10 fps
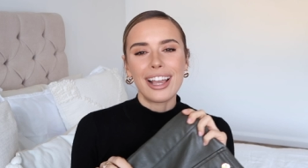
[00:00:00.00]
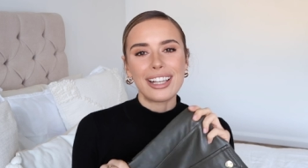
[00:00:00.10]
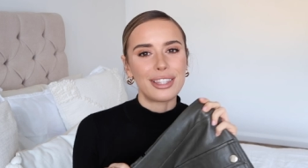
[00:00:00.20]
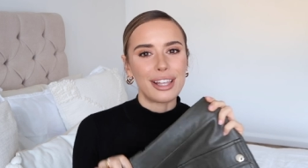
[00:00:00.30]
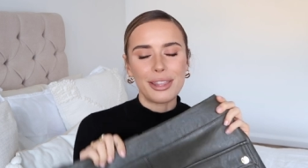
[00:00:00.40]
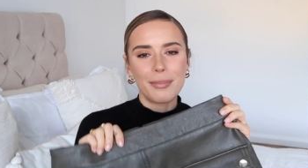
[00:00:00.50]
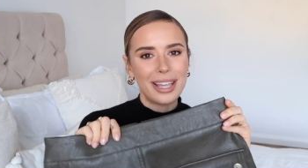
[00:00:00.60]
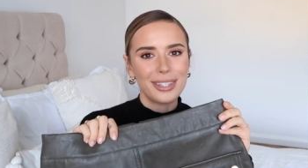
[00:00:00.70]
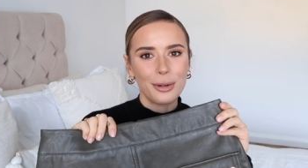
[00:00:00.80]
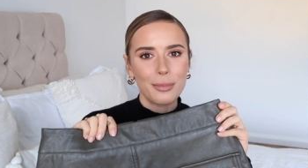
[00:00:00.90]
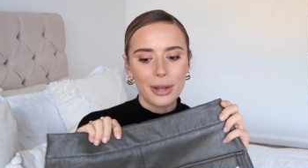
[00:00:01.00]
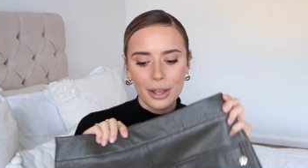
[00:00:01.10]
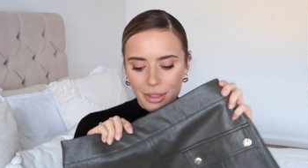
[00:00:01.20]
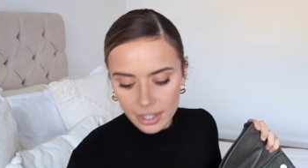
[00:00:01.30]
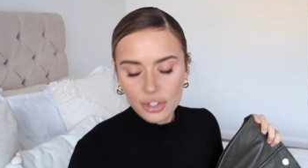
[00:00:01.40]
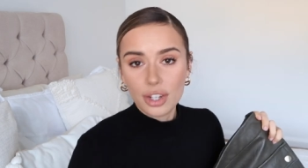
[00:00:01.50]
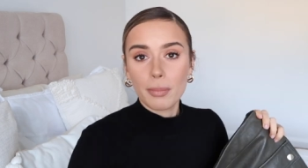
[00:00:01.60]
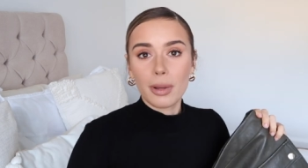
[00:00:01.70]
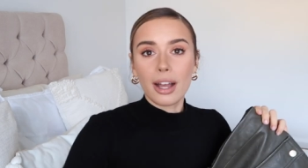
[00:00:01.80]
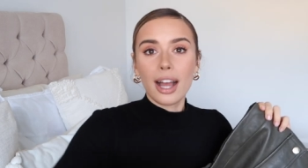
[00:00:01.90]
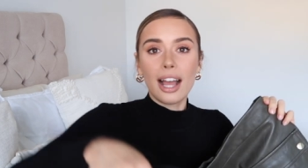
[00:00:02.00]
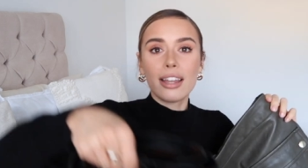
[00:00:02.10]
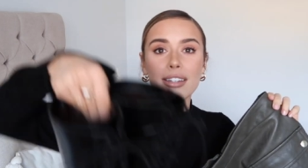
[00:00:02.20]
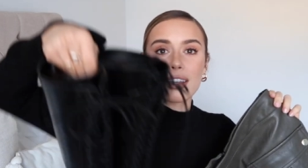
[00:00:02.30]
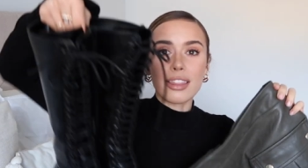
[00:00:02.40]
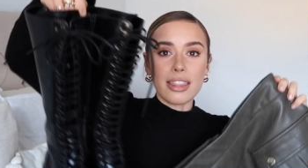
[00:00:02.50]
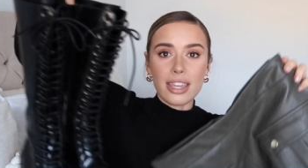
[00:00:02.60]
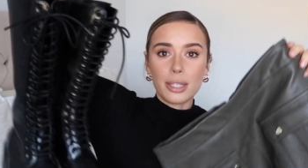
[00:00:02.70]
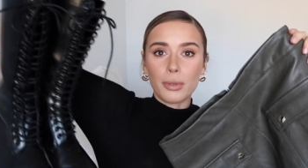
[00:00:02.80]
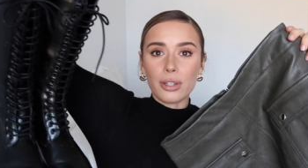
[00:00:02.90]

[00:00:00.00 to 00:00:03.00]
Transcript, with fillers: it's like the best combo this jumper and these